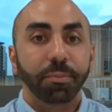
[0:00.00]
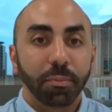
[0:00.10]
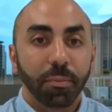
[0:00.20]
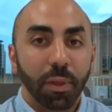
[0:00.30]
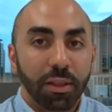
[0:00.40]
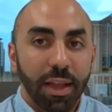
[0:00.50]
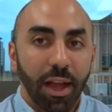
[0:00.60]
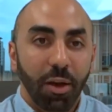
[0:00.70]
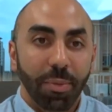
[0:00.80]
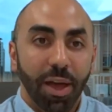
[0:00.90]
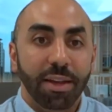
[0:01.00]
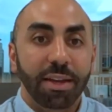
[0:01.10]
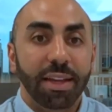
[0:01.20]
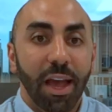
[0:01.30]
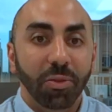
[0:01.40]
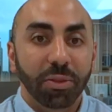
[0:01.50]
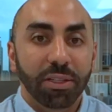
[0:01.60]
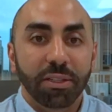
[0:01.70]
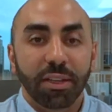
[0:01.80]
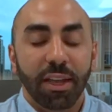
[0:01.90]
Now, I'm not an
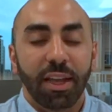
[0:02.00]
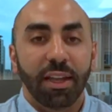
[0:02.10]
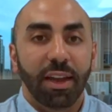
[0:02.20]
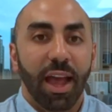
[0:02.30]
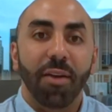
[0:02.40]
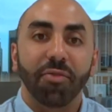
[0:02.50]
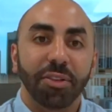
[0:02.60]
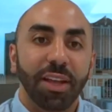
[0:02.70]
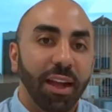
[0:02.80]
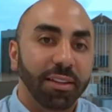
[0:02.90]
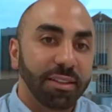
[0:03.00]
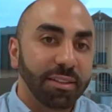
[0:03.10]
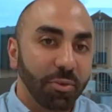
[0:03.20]
accountant, and after tax season,